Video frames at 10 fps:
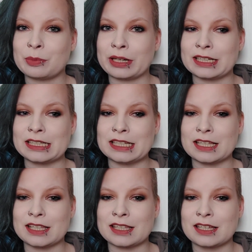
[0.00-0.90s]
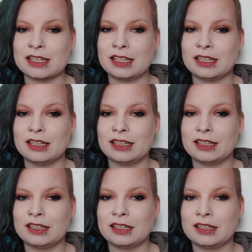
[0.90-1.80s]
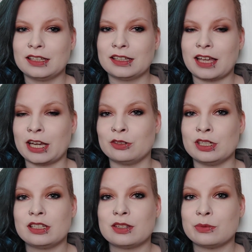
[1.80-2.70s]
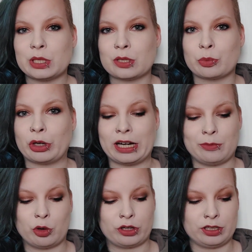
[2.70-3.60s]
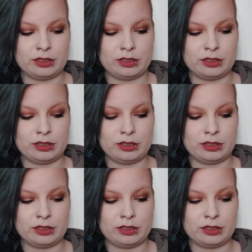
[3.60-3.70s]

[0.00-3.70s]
but at least I don't need to whisper anymore.